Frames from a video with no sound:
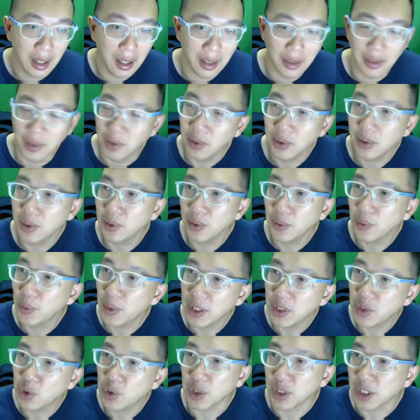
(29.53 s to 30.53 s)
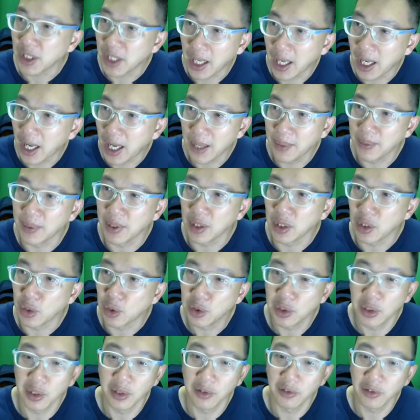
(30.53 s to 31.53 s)
don't waste your time and go
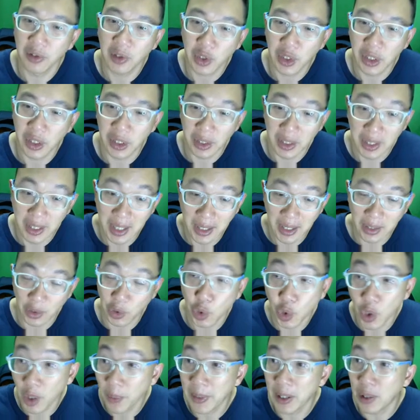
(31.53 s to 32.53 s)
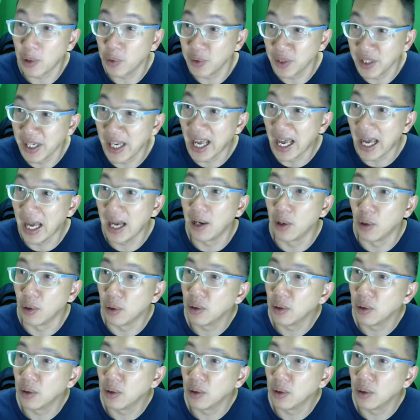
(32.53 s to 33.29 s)
to university. You gotta drop out now.